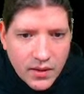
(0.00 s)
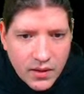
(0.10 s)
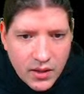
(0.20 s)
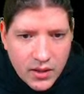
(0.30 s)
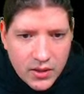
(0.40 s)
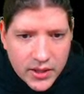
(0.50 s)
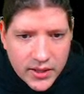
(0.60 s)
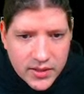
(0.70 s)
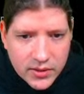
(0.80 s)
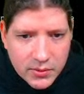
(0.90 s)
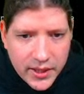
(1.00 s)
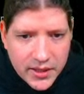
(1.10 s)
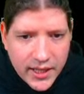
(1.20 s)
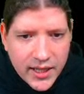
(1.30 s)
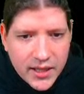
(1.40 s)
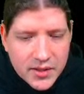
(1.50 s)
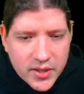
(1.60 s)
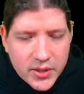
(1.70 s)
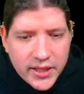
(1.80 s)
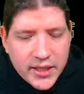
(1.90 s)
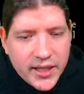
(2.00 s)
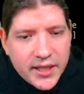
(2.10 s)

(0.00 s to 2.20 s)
Okay, so wait. So they are...